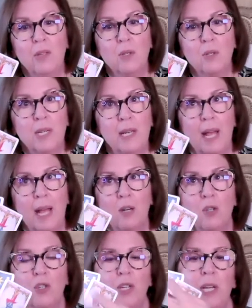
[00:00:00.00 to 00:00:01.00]
there's an
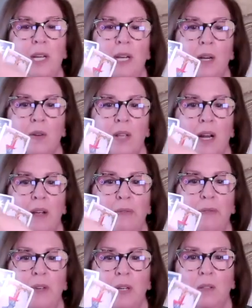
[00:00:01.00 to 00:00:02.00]
energy here that I
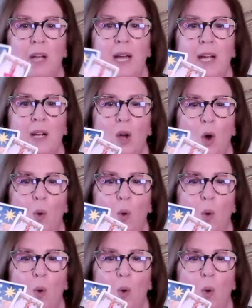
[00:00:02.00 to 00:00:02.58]
feel like